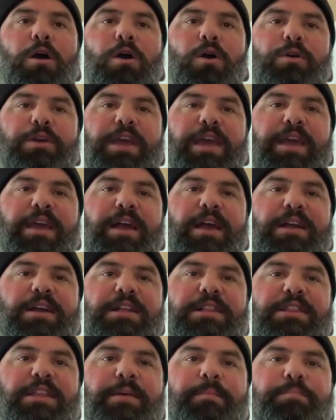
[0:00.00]
Okay,
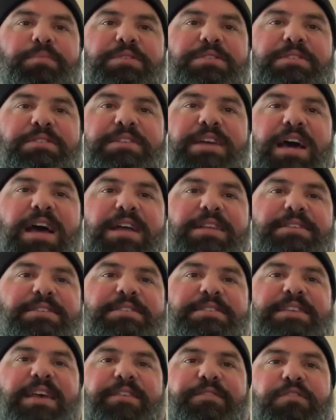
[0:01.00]

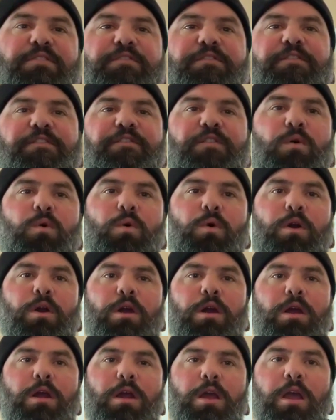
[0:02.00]

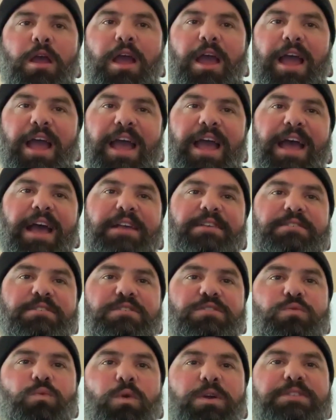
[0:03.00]
Eclipse.74
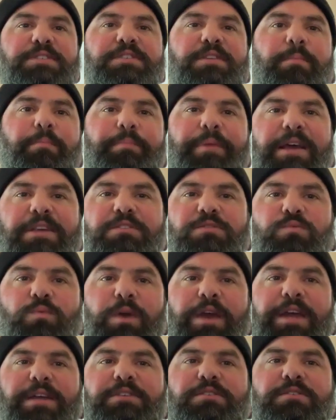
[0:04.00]
asks, what's the best
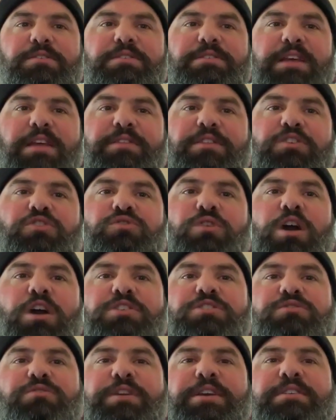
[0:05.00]
way to set the
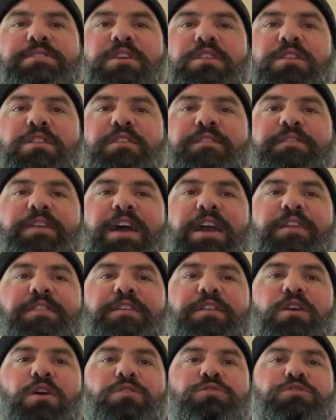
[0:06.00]
drawstrings on the
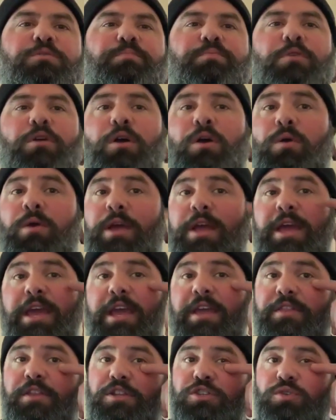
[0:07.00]
Leviathan Ultra Pro
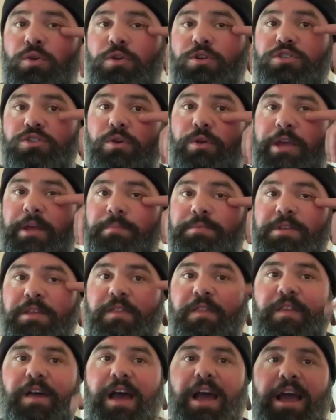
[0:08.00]
in the torso, hips,
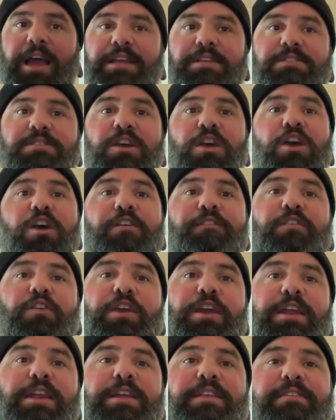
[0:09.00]
and thighs for
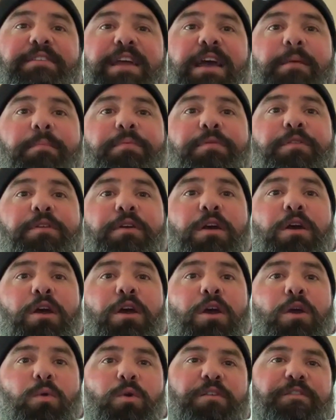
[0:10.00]
hitting depth
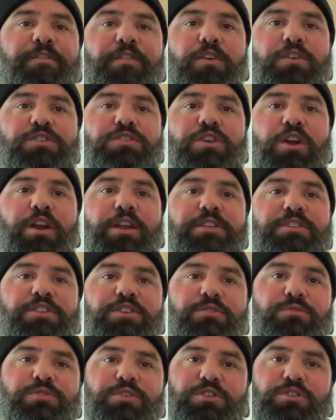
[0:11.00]
when first starting to
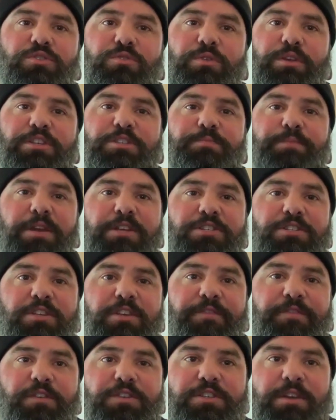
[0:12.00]
use a suit,
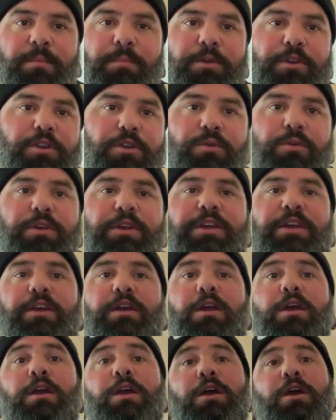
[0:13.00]
especially for someone new to
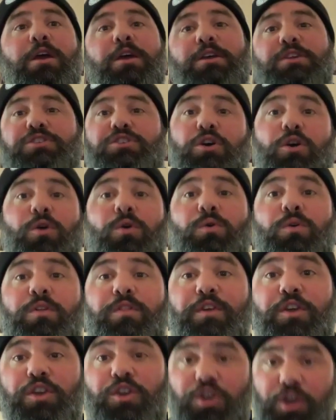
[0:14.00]
gear? So
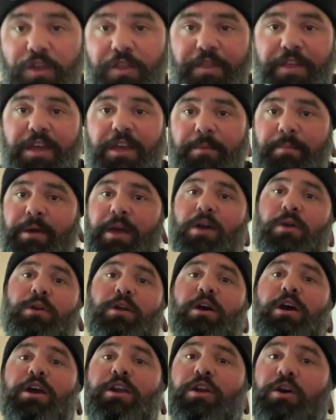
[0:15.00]
the good thing
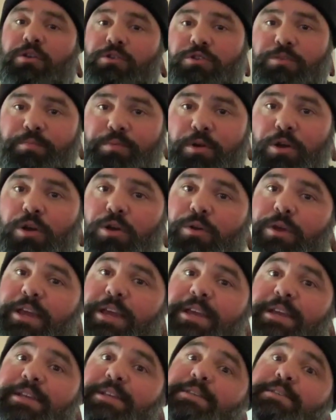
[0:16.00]
about an Ultra Pro
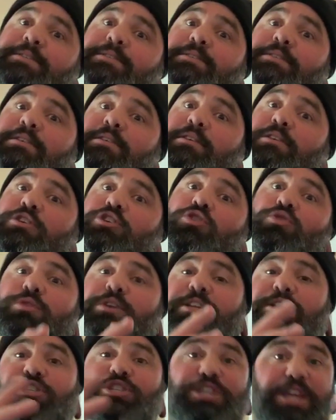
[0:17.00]
is you
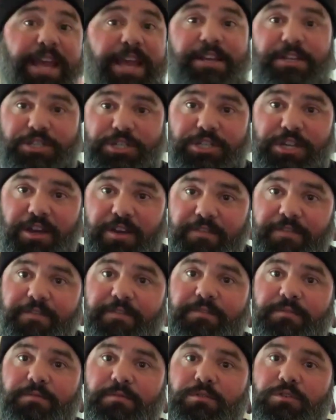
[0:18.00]
can change
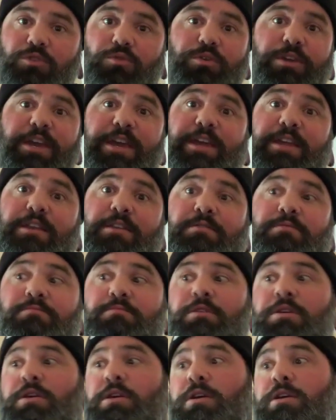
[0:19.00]
stuff. You
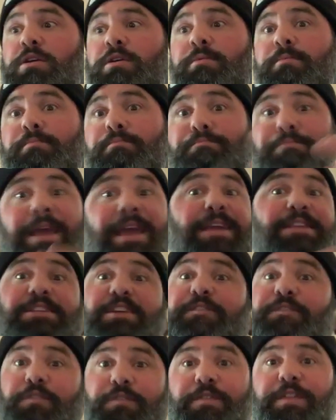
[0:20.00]
can make
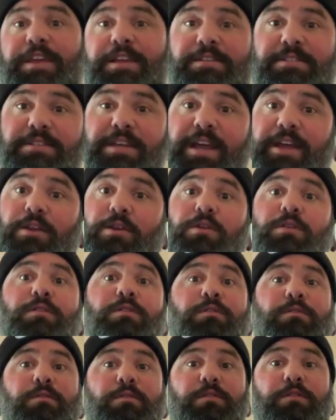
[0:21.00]
different things tighter.
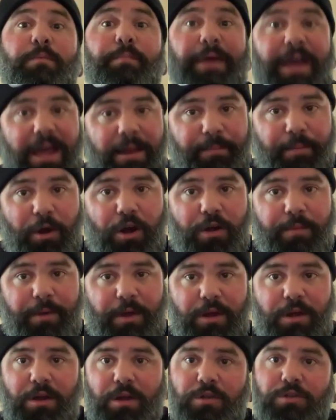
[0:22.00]
The bad part
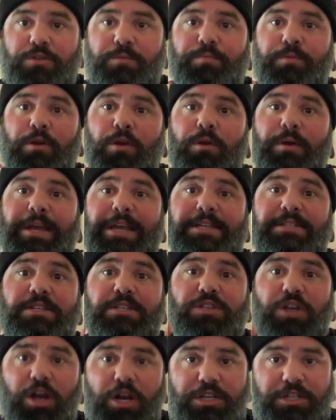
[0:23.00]
about an Ultra Pro is
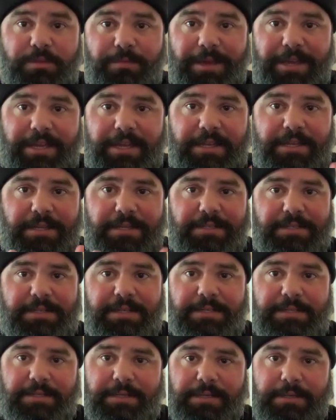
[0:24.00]
it's hard to make it
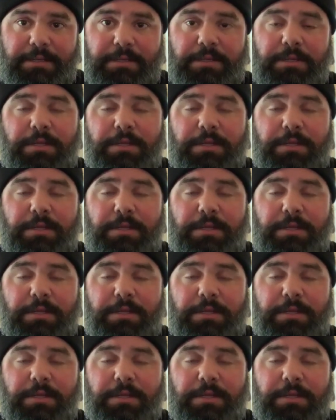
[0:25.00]
consistent.